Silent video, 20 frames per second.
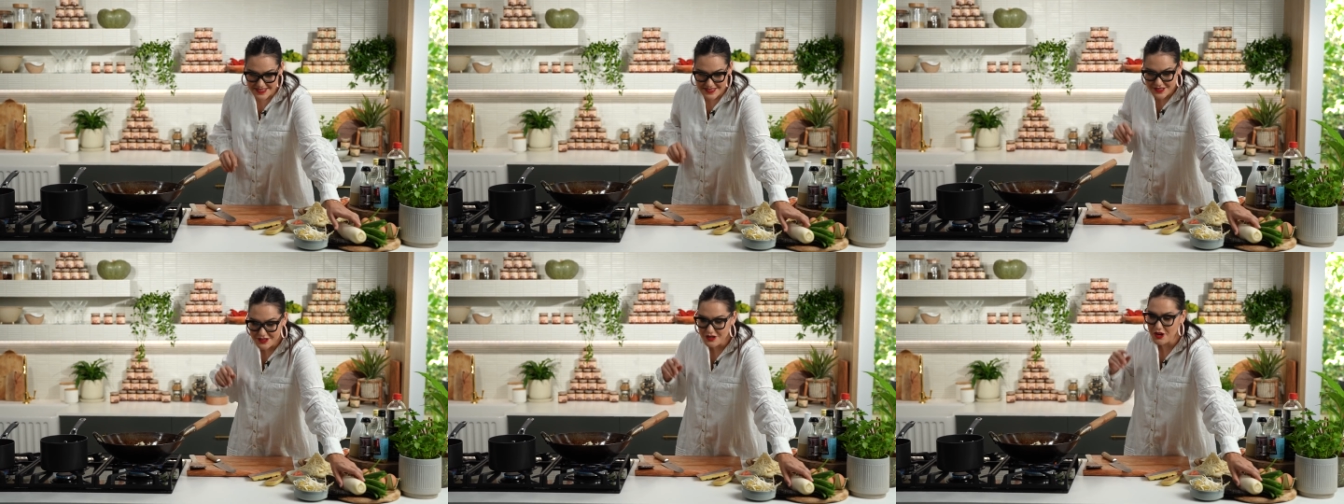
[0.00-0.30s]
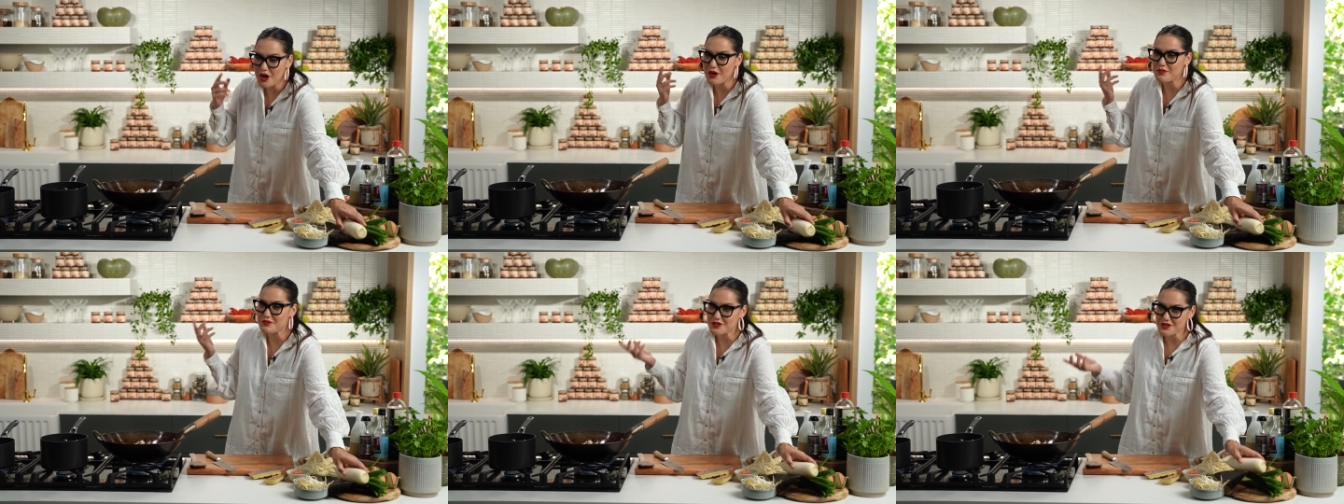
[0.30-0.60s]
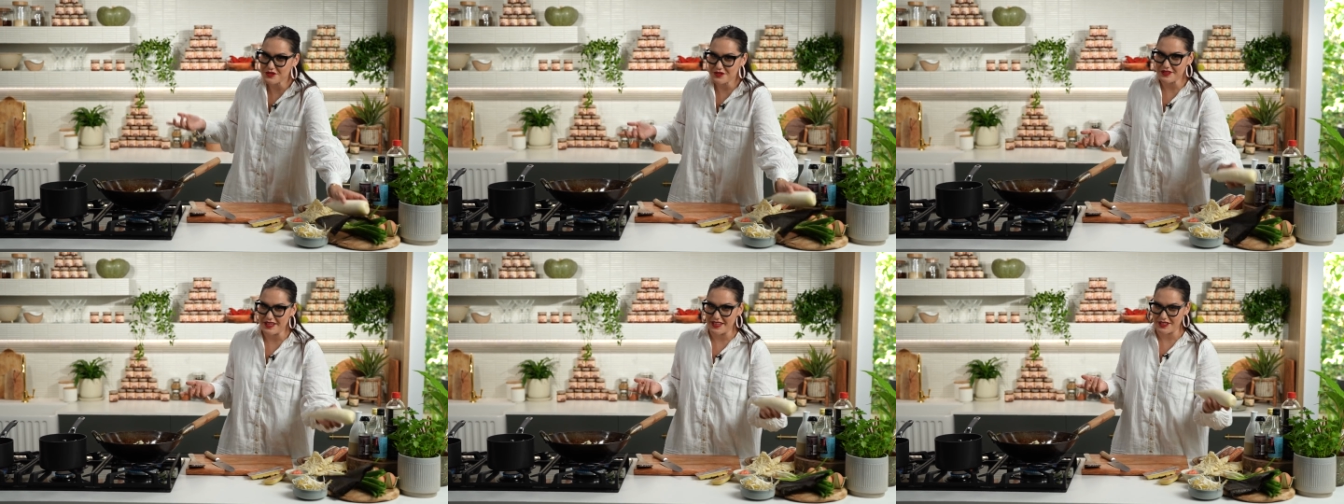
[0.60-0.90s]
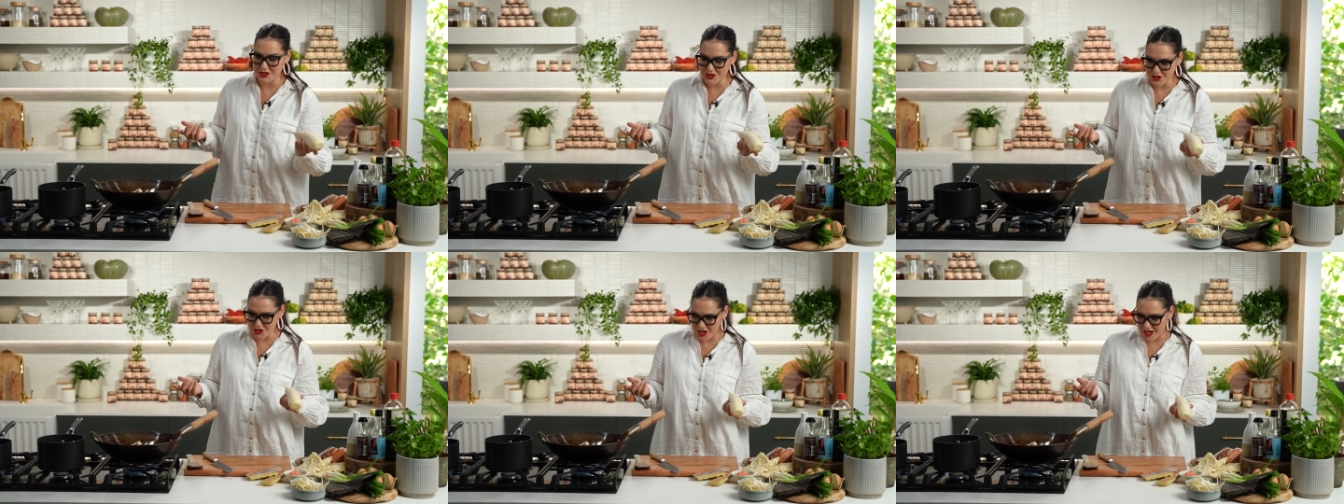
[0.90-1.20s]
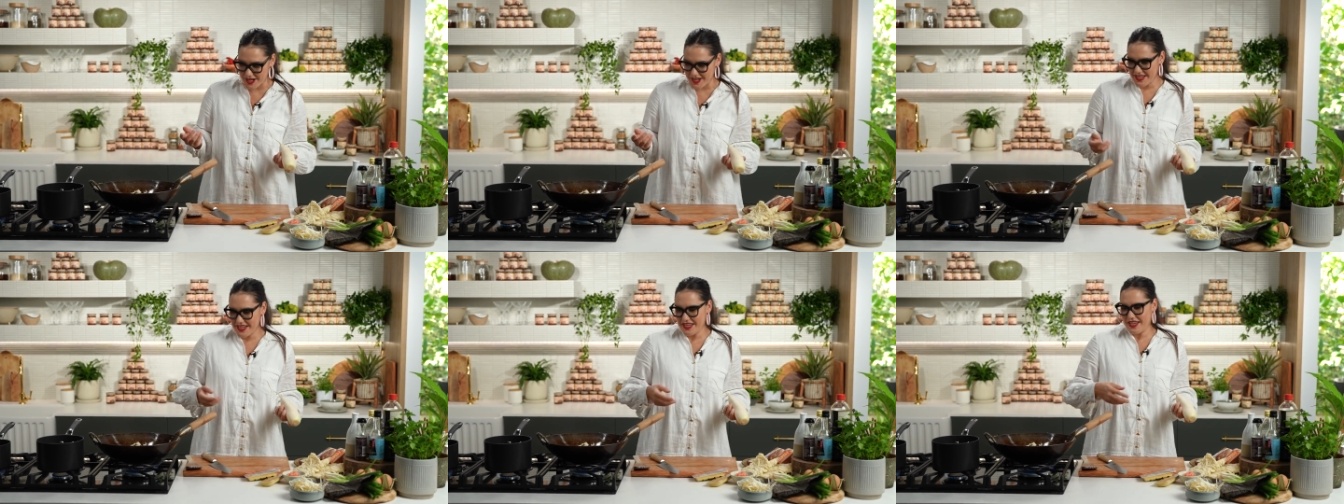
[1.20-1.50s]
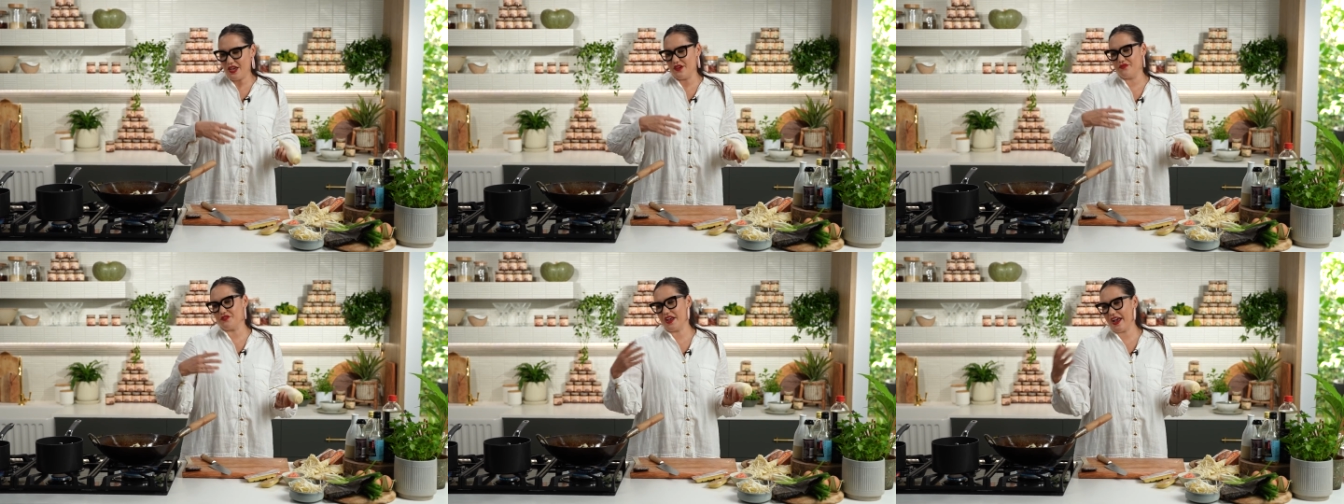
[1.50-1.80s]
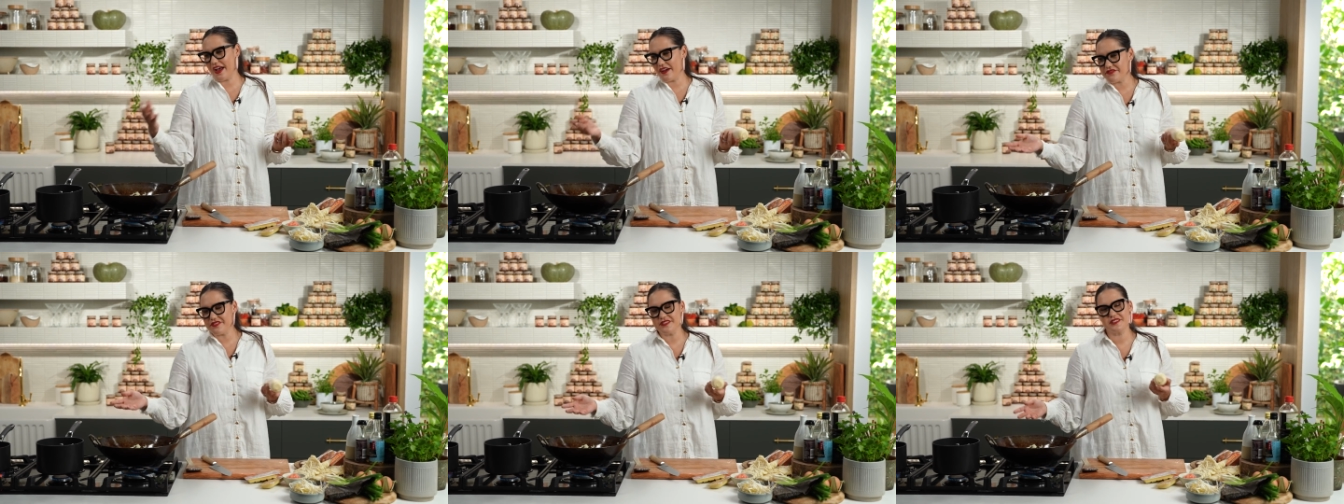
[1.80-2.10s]
is an optional extra. If you
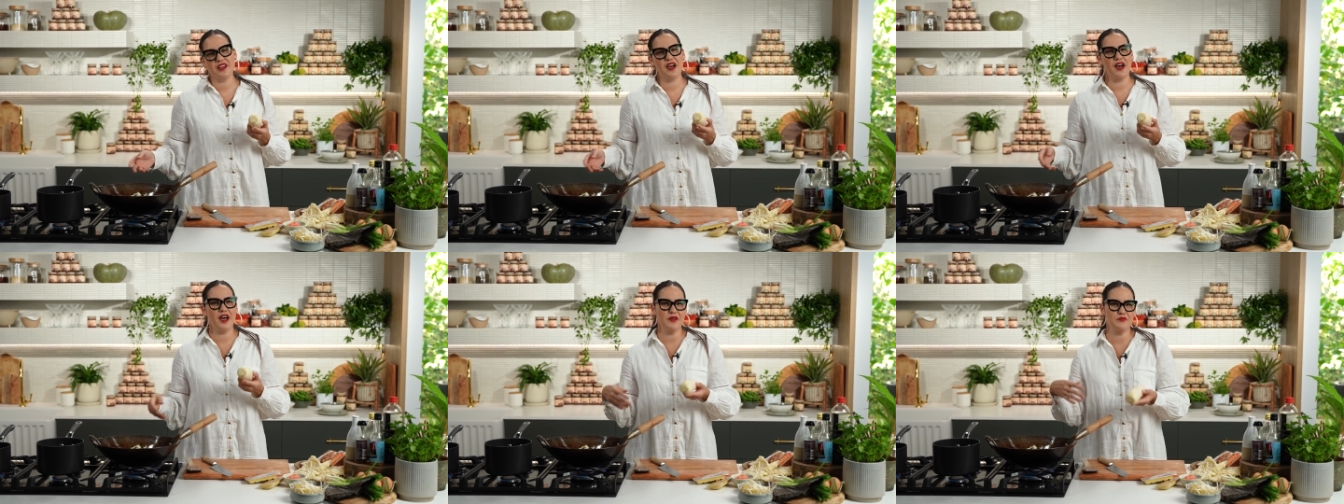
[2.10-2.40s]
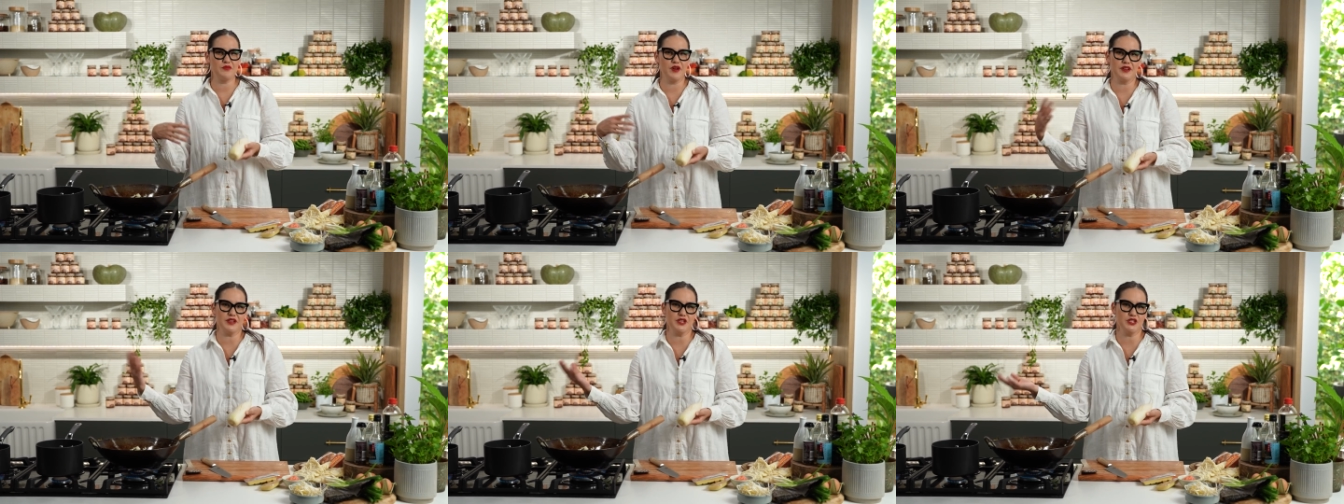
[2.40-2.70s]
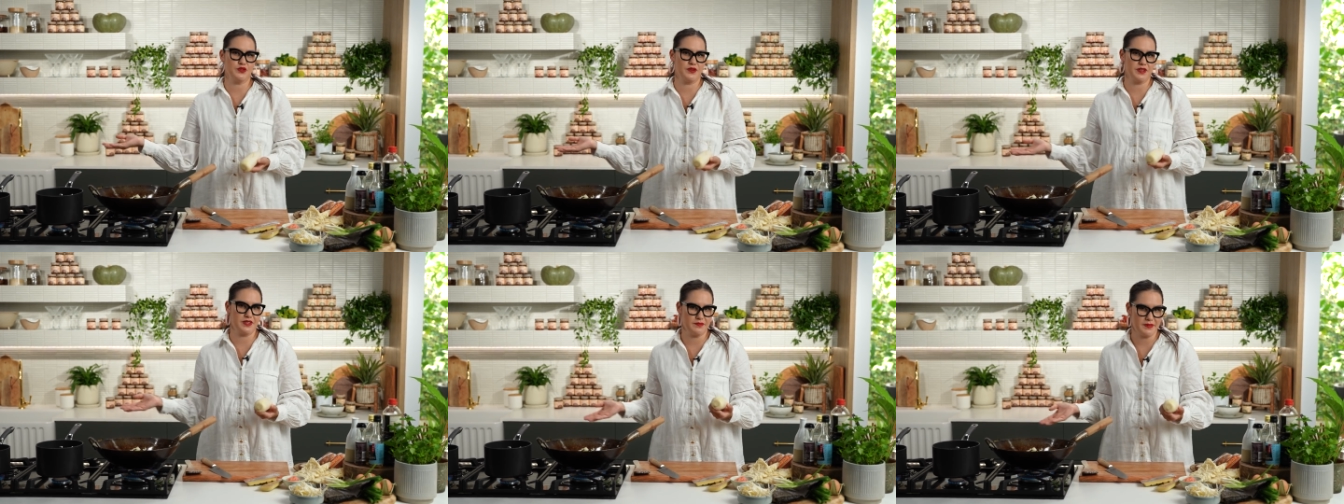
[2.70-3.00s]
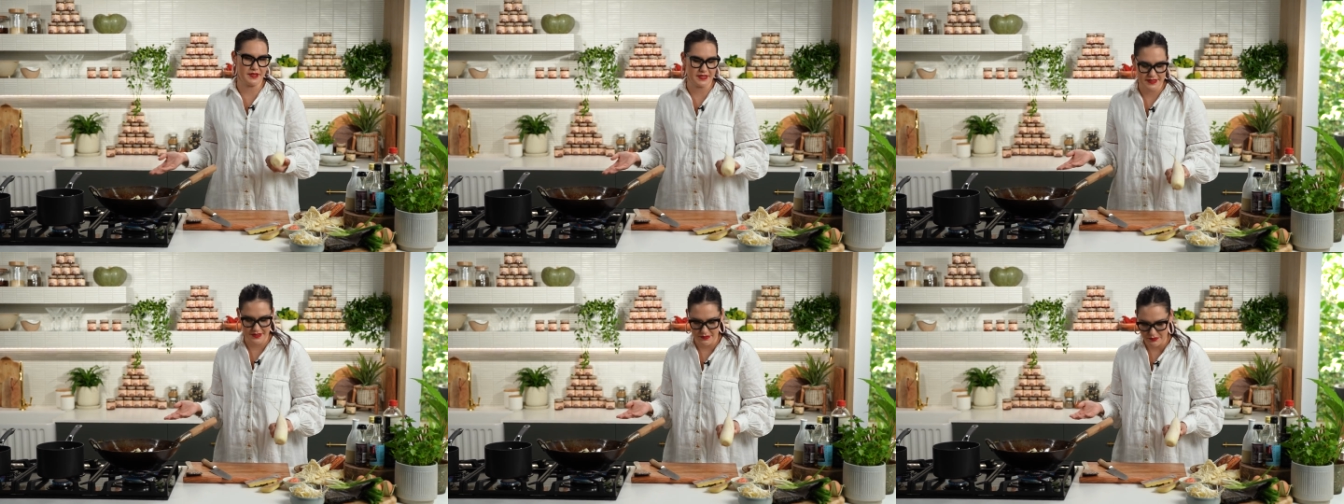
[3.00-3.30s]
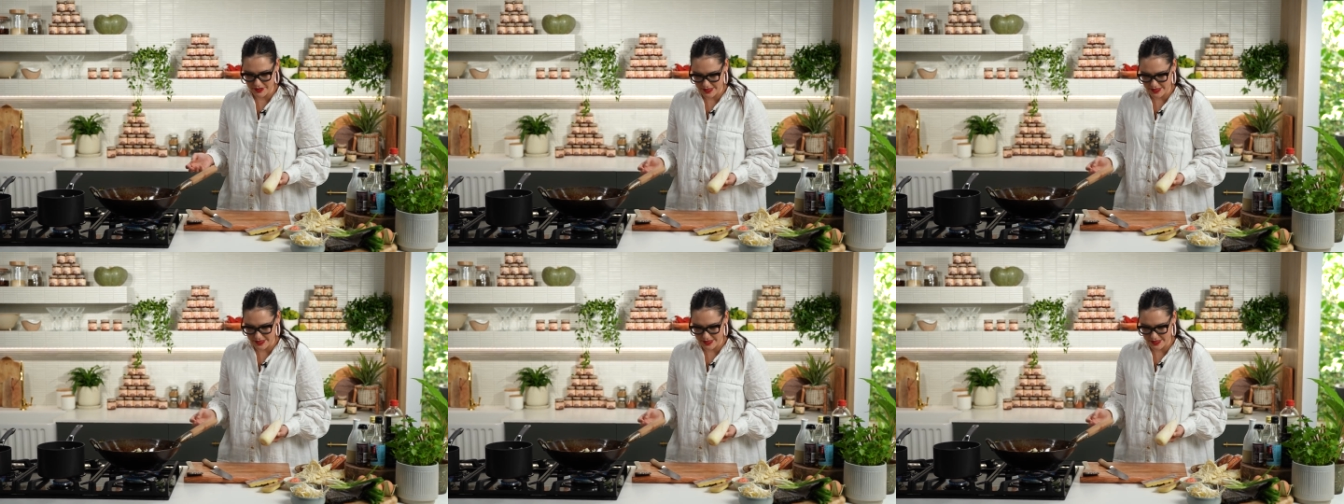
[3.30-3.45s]
have the time while you're doing the bits and